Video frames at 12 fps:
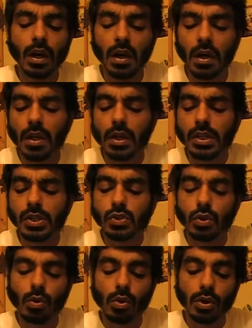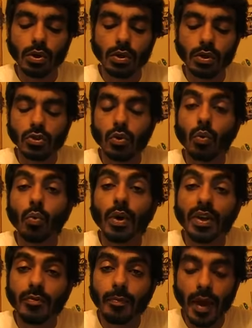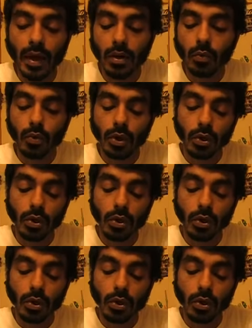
a head and shoulders or wave pattern.